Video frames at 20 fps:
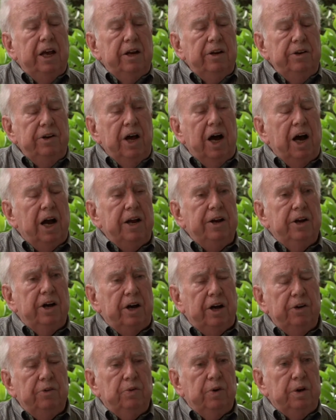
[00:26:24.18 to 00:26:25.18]

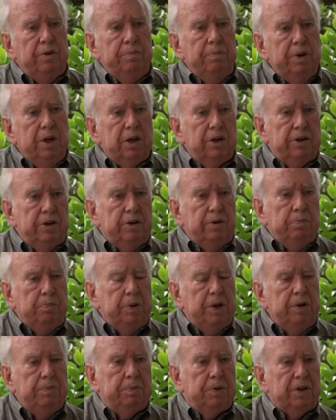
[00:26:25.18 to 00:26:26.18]
900 million
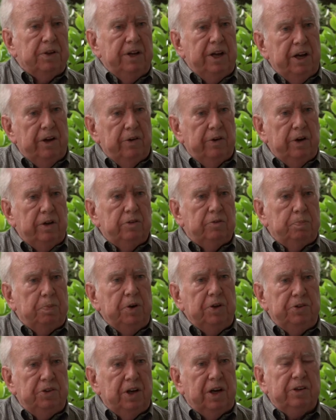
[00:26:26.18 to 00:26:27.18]
people now and is
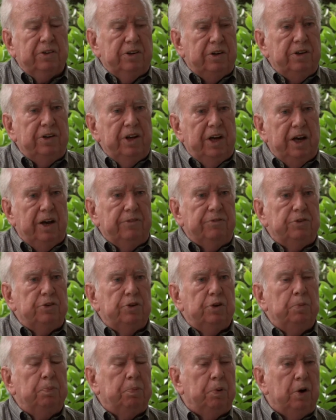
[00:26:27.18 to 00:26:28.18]
projected to have
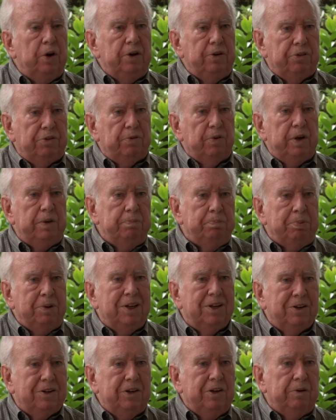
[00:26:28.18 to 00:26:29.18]
2.3
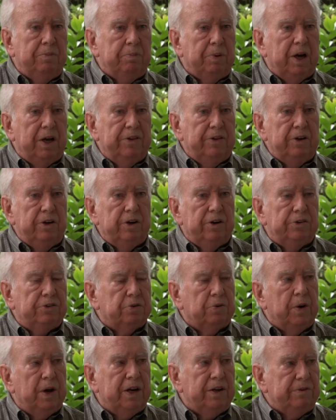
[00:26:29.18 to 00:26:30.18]
billion by the year
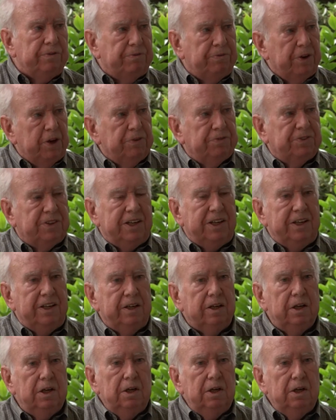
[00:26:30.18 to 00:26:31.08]
2050.